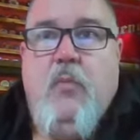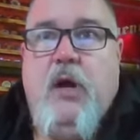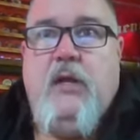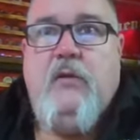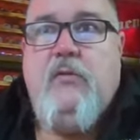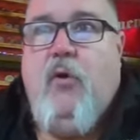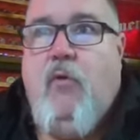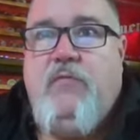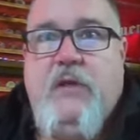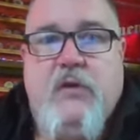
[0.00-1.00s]
But
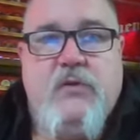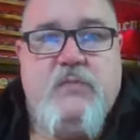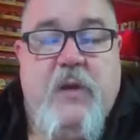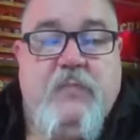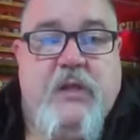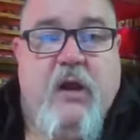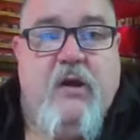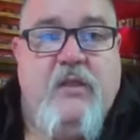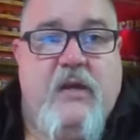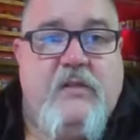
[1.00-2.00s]
hopefully, those people that
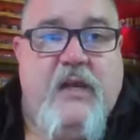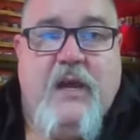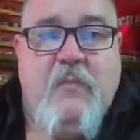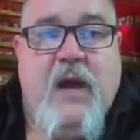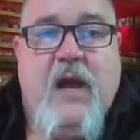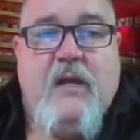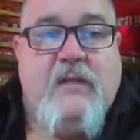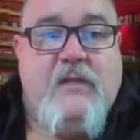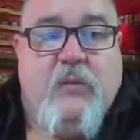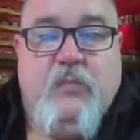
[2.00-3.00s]
are there take it back
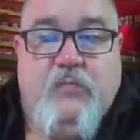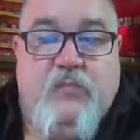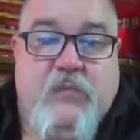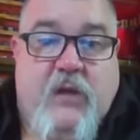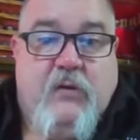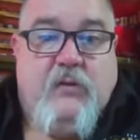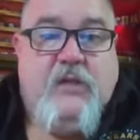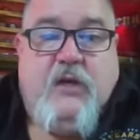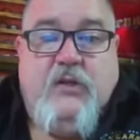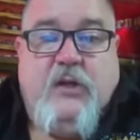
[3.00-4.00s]
and tell tell
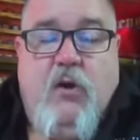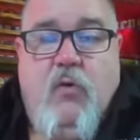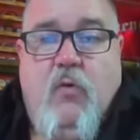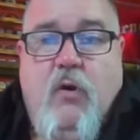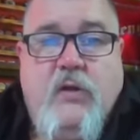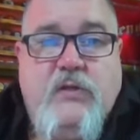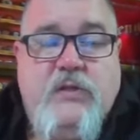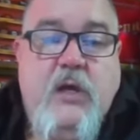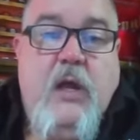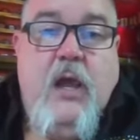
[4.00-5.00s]
tell their
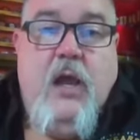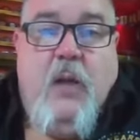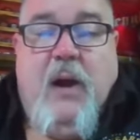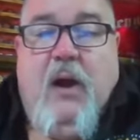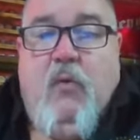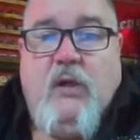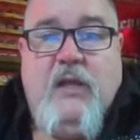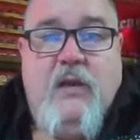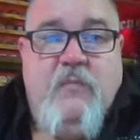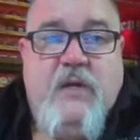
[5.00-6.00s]
coworkers about what
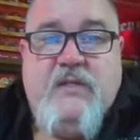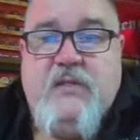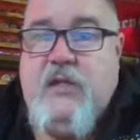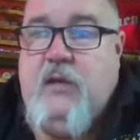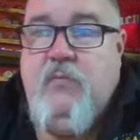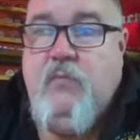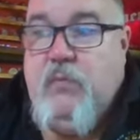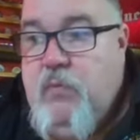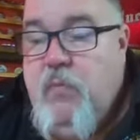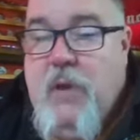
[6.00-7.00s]
they missed, and
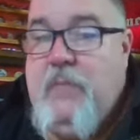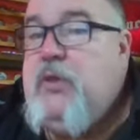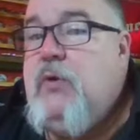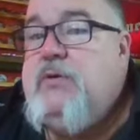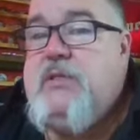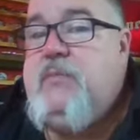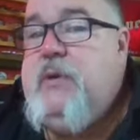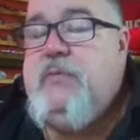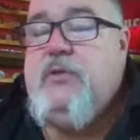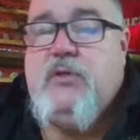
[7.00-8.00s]
maybe those are the
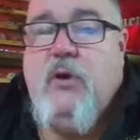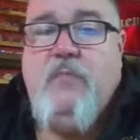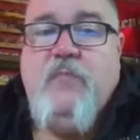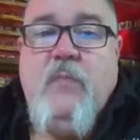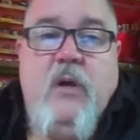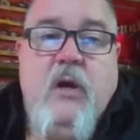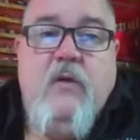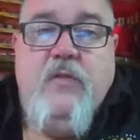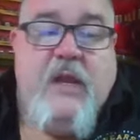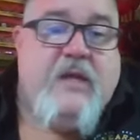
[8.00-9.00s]
people that show up
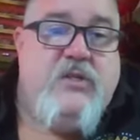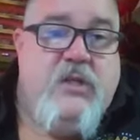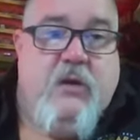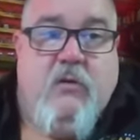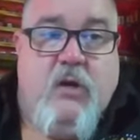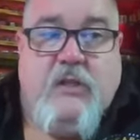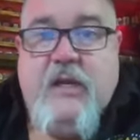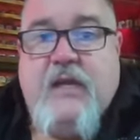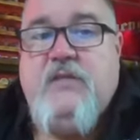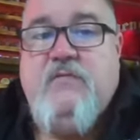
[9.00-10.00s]
the next year or at the
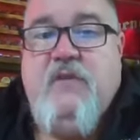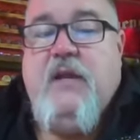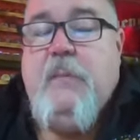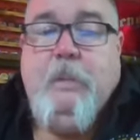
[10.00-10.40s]
next event.